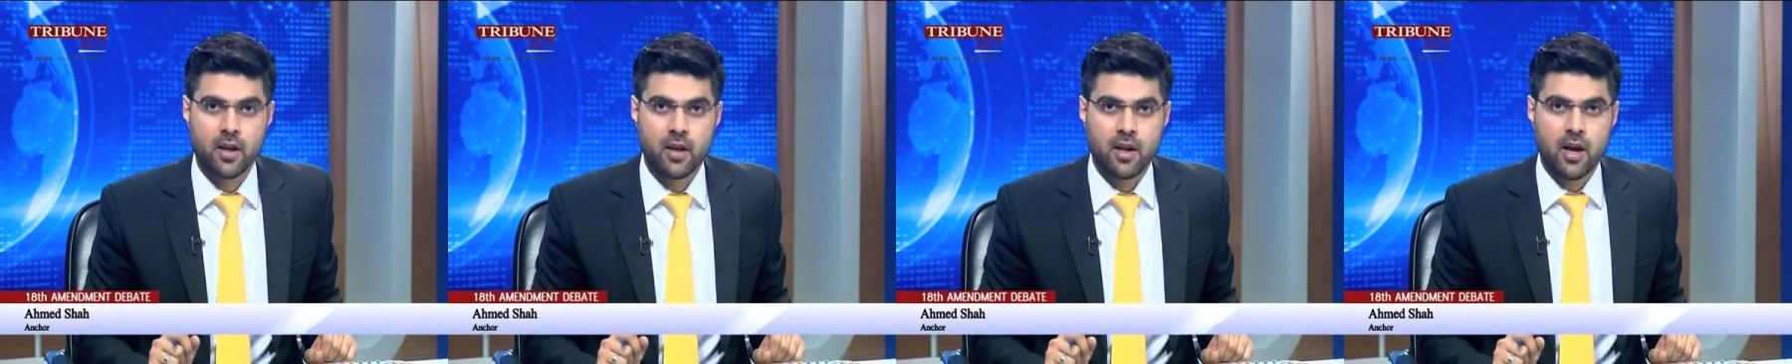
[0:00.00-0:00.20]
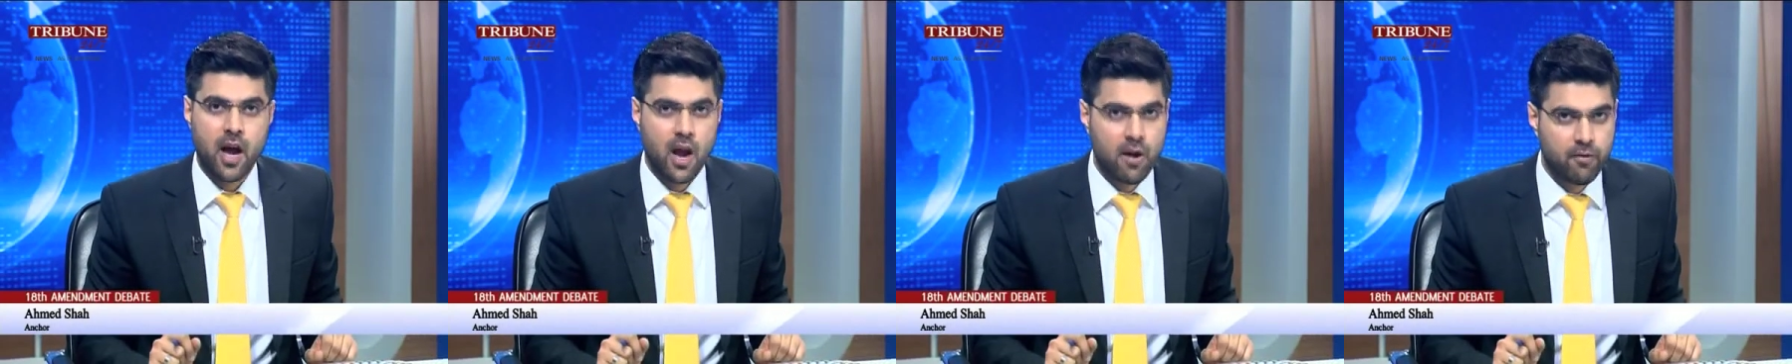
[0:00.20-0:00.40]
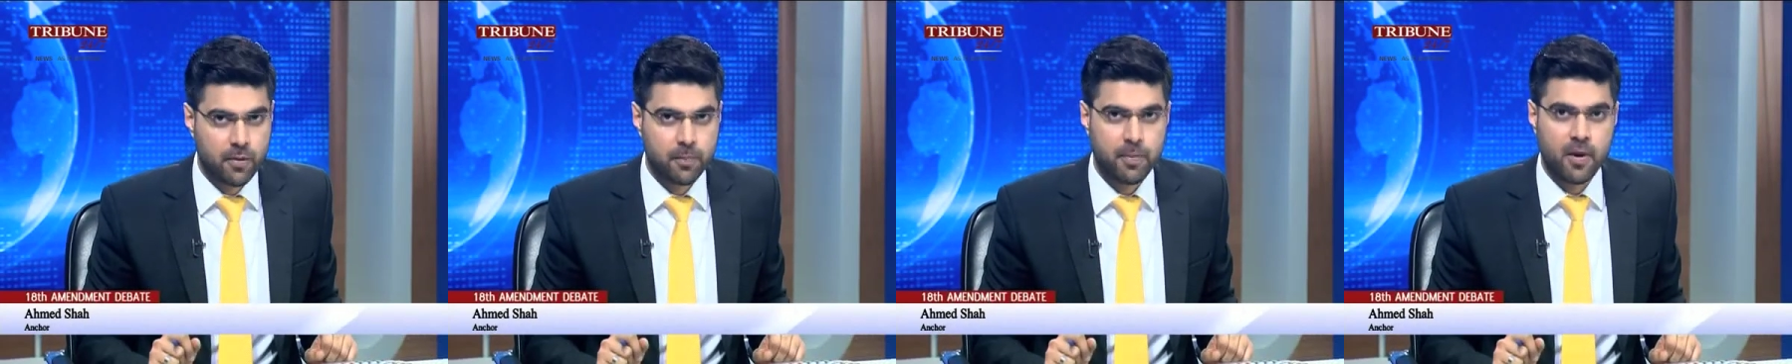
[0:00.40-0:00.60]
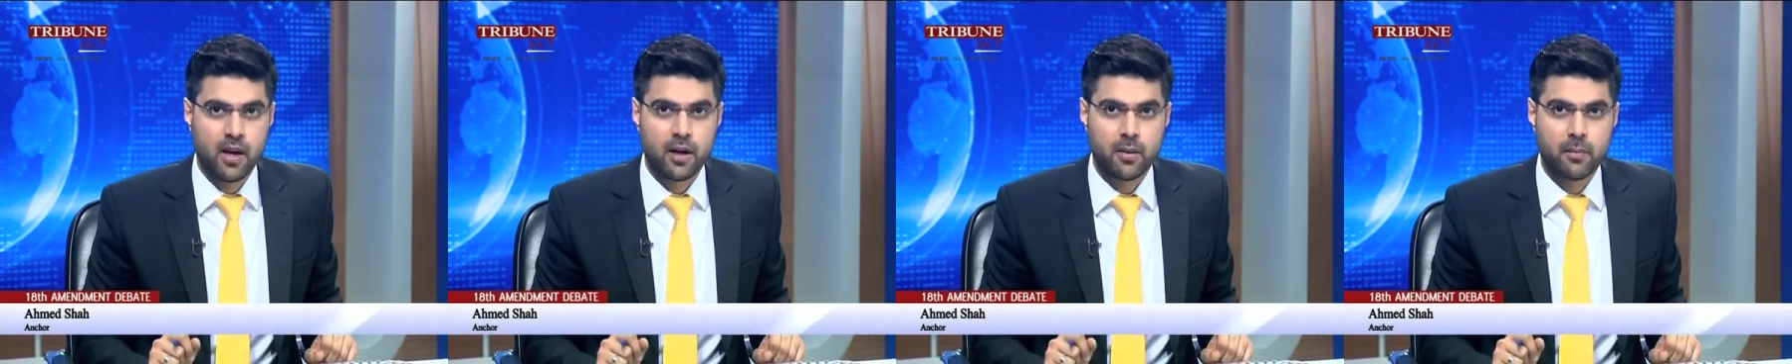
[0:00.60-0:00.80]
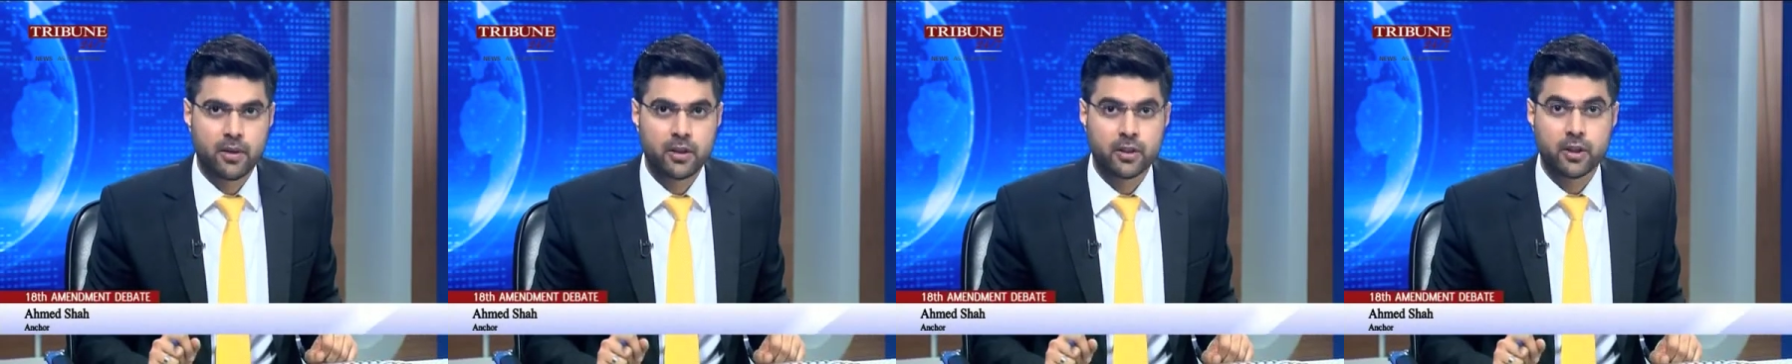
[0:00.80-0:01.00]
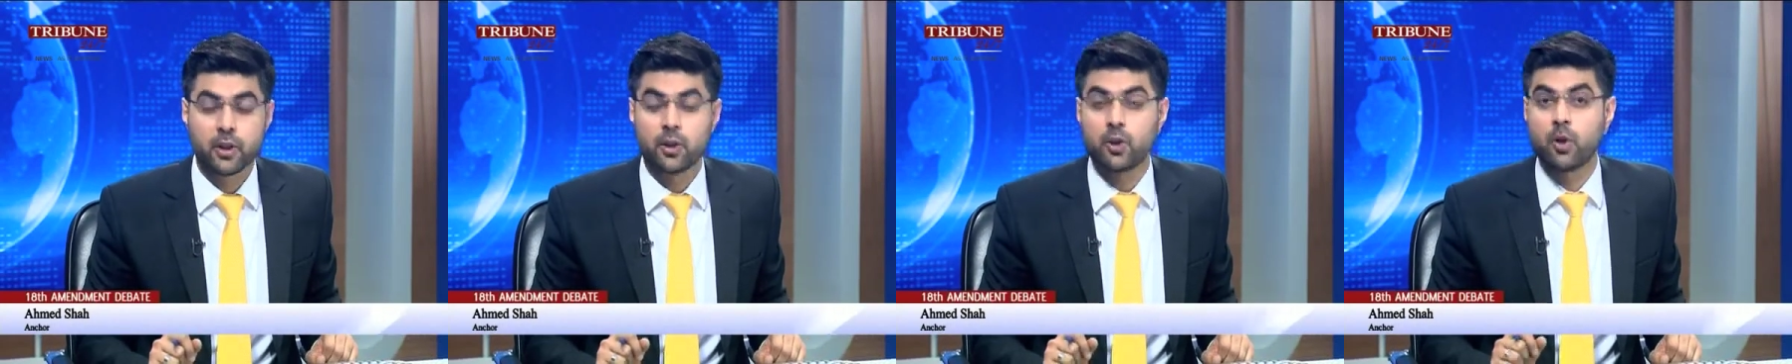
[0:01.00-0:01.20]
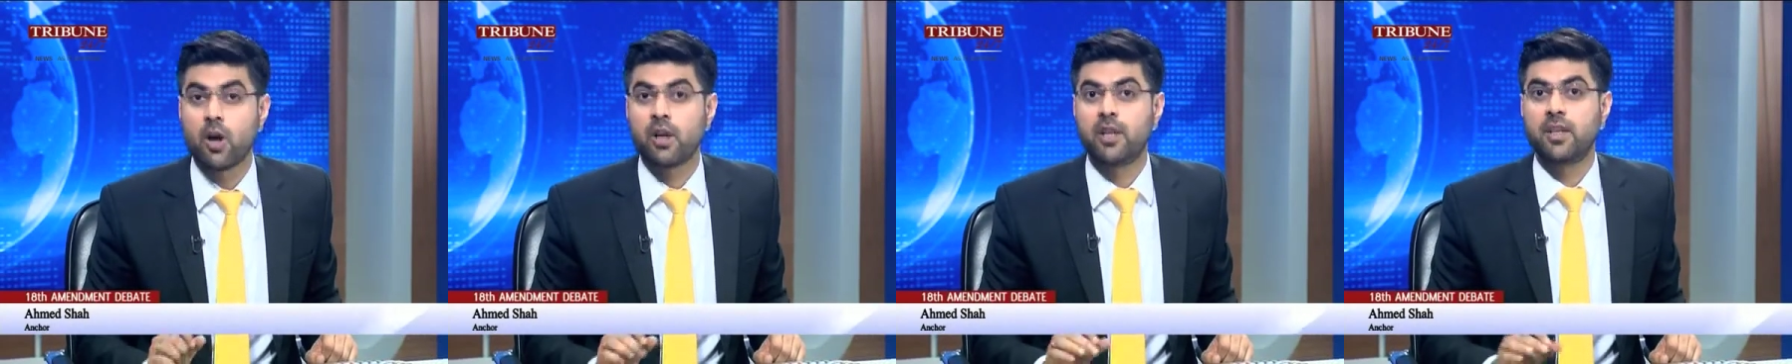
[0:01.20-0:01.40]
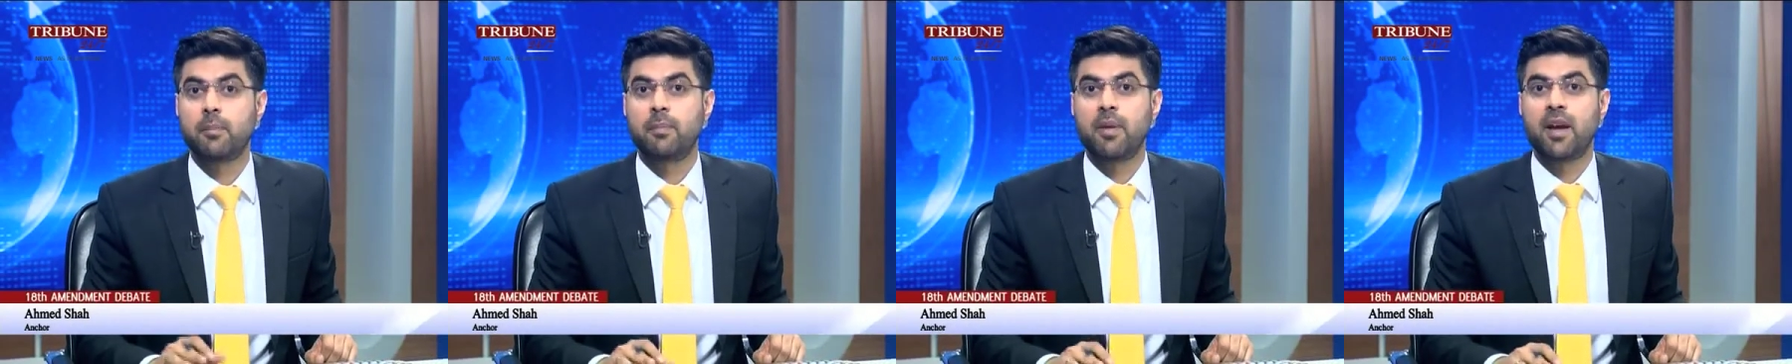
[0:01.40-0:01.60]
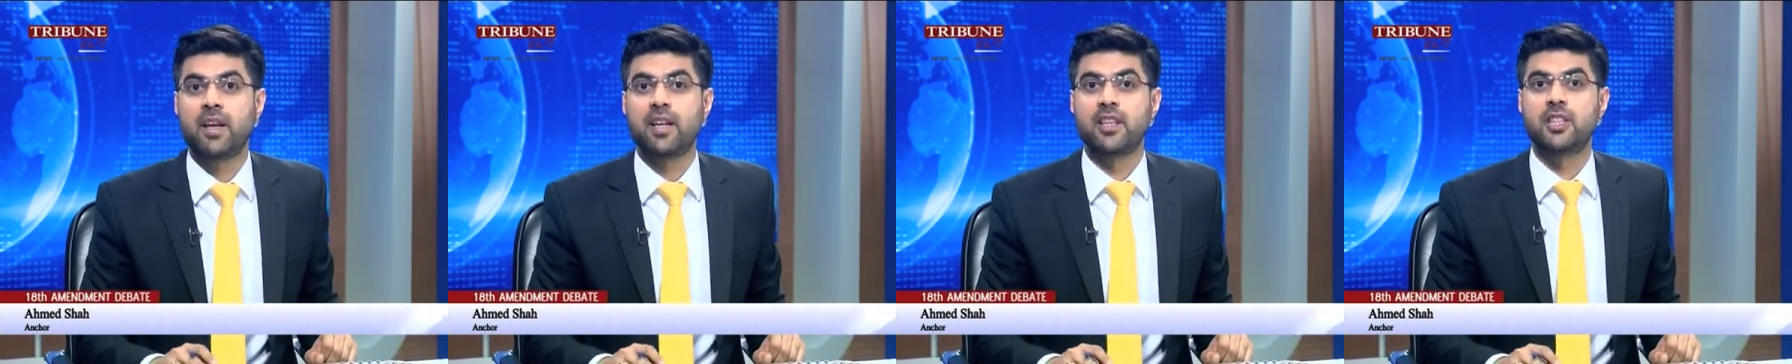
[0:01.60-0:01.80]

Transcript: however, Parliament did not debate